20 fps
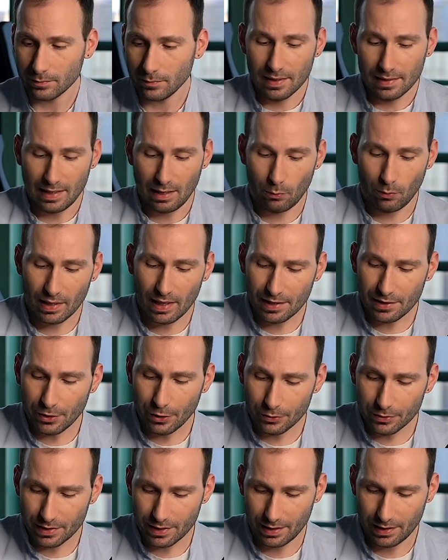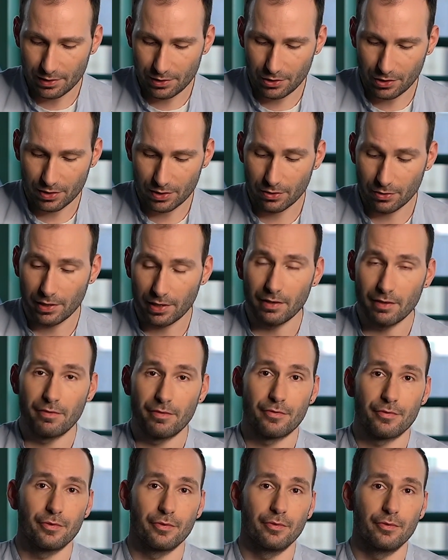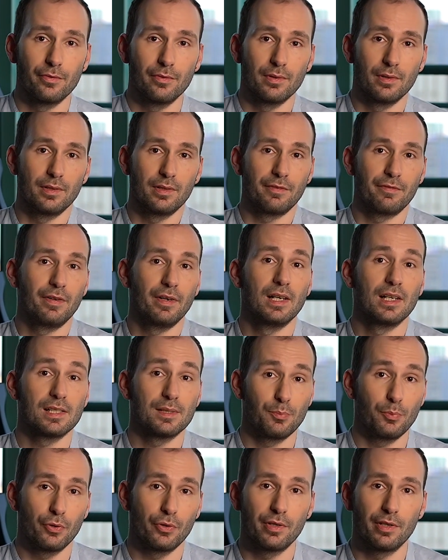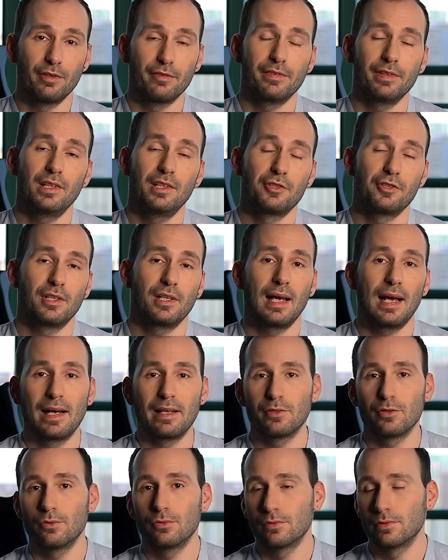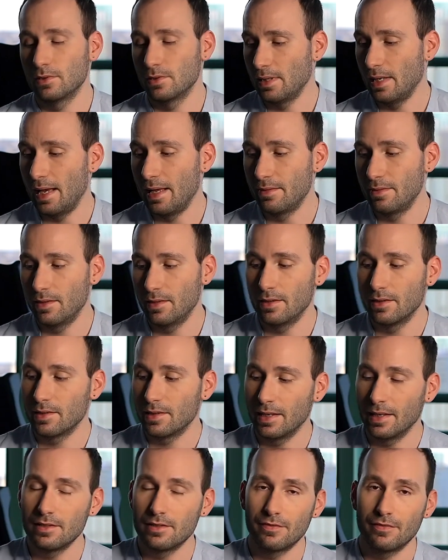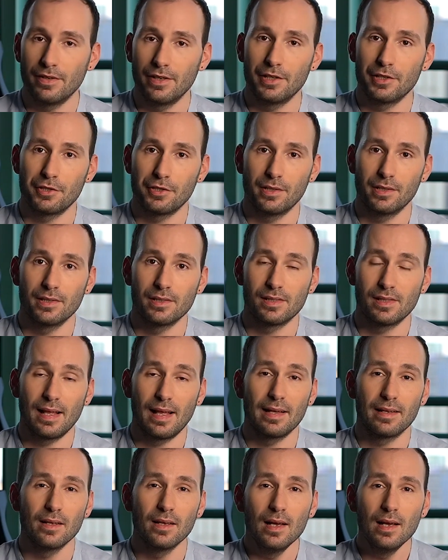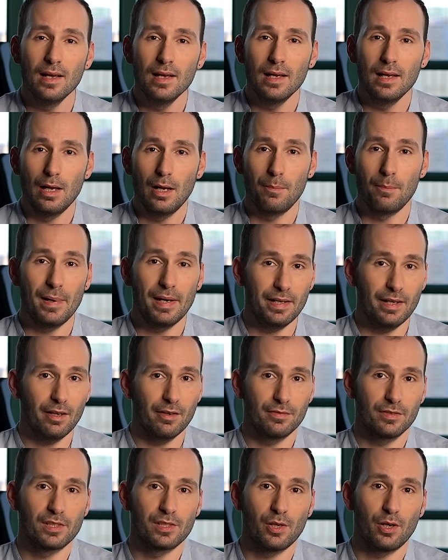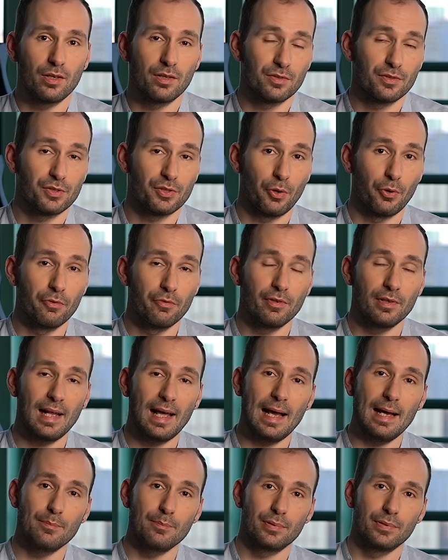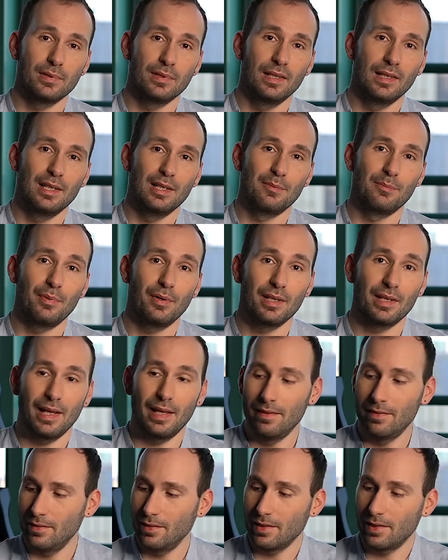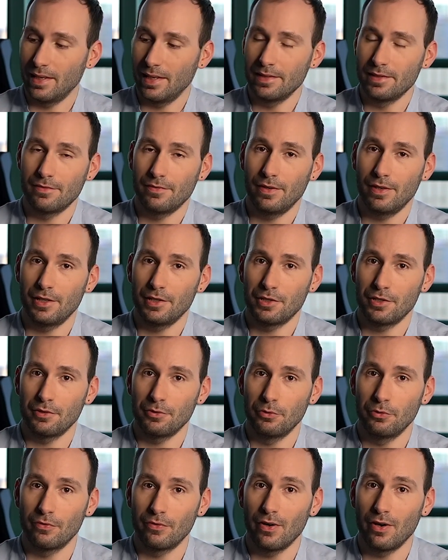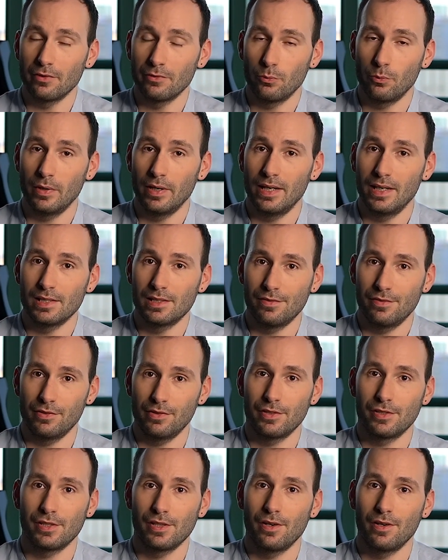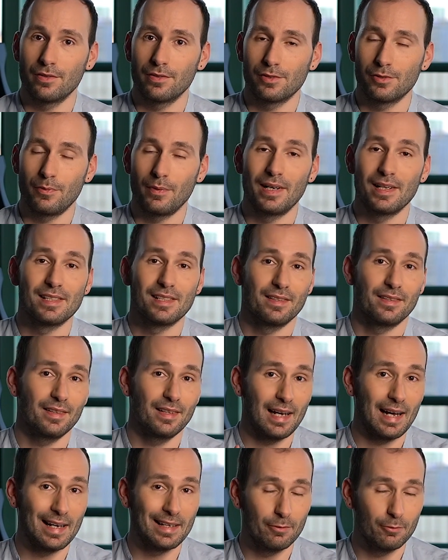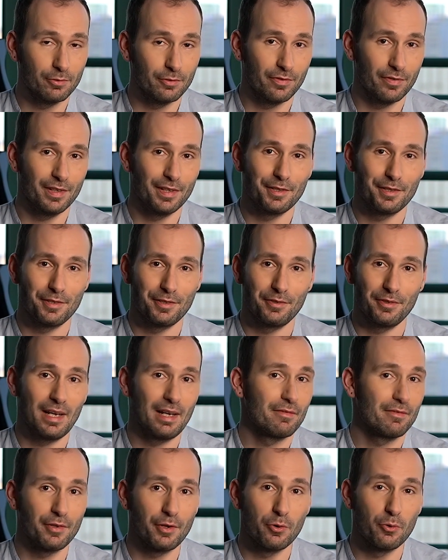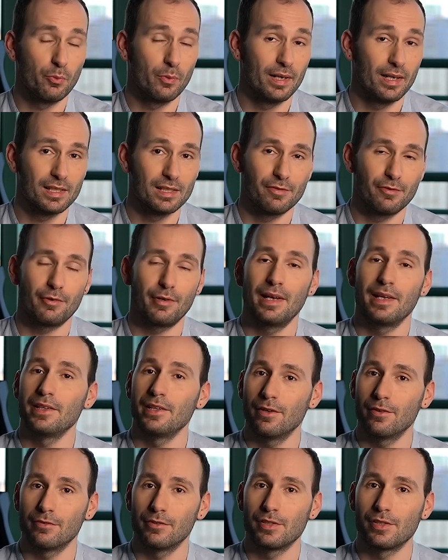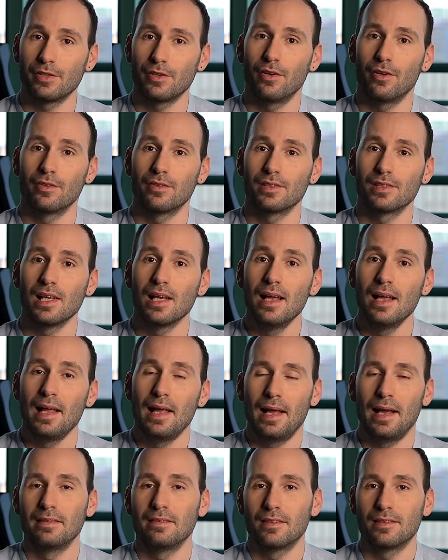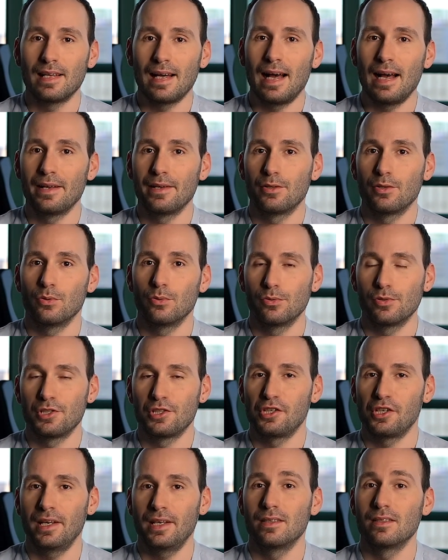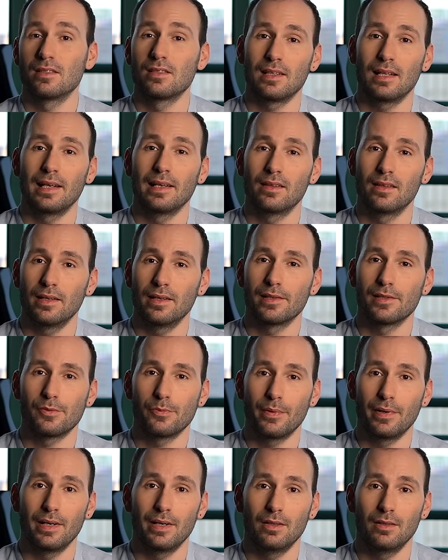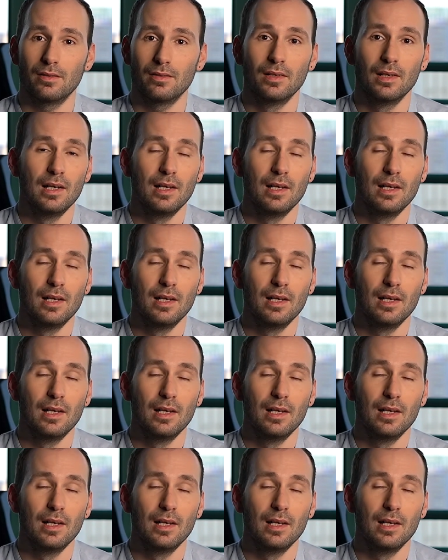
Now, what I noticed just looking through the first book of each, the adult and the kids version, is that many of the songs overlap, but in the kids version, you've got words for the songs, whilst in the adult version, you have no words for any of the songs, and the titles change slightly as well.